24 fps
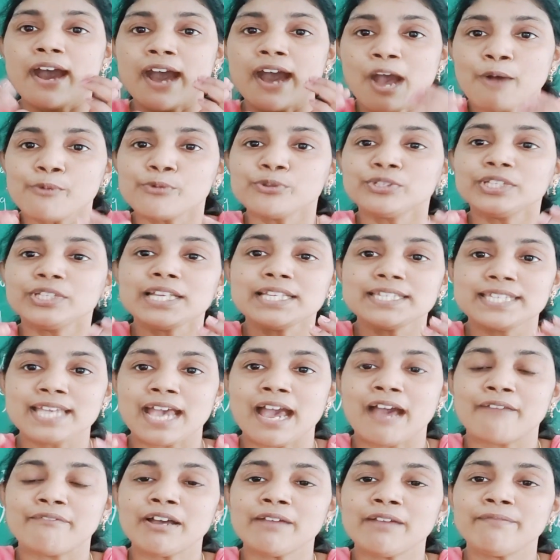how the
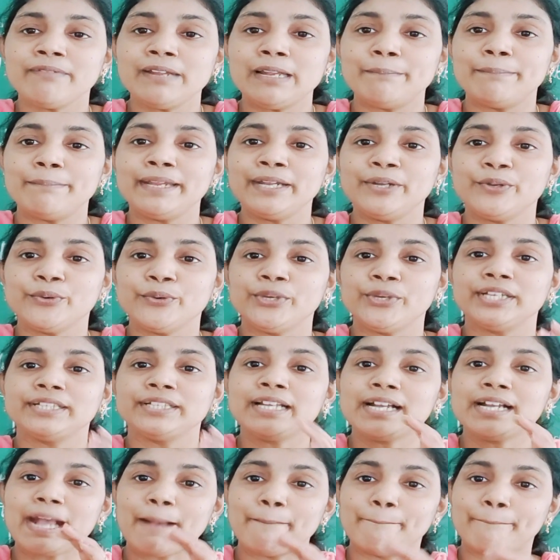Java will be doing
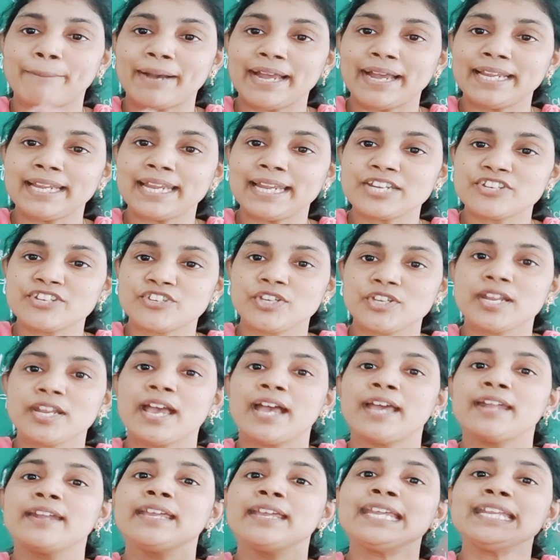the compilation
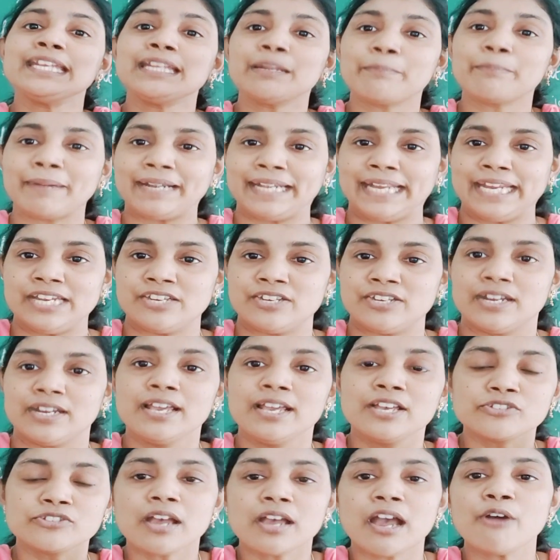and
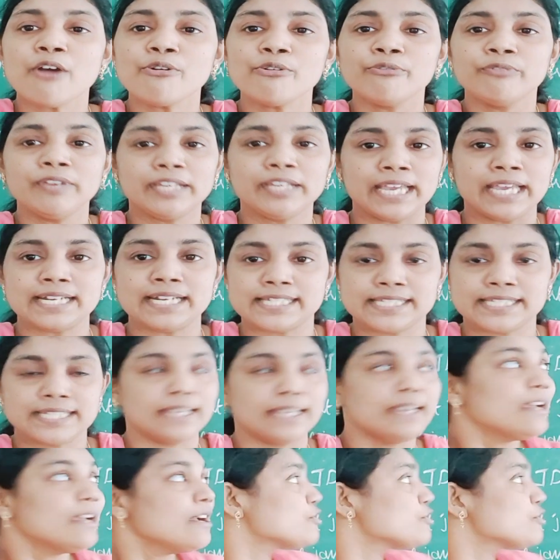interpretation. So how we can see.